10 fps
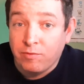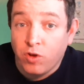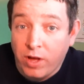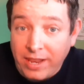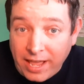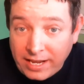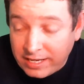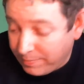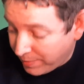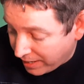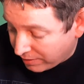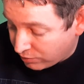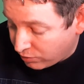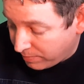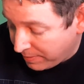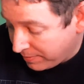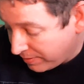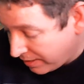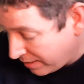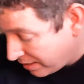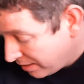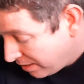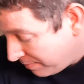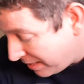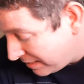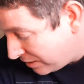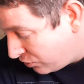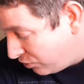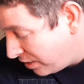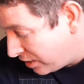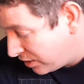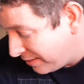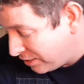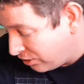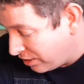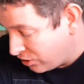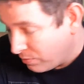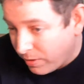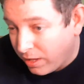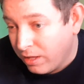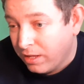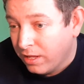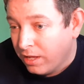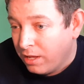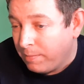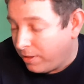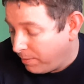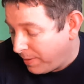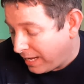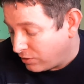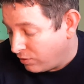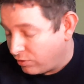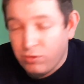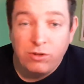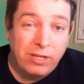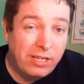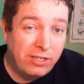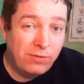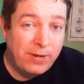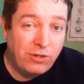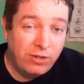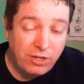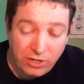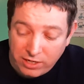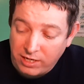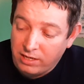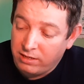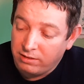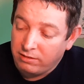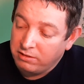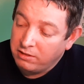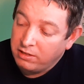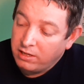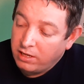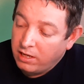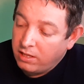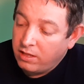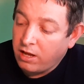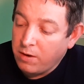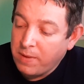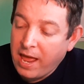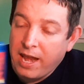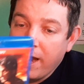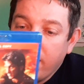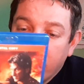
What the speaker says: got a 19 pack though, so I might be able to get that. That says 2-disc special edition. My other pack's not a 2-disc special edition, is it? The Gunman.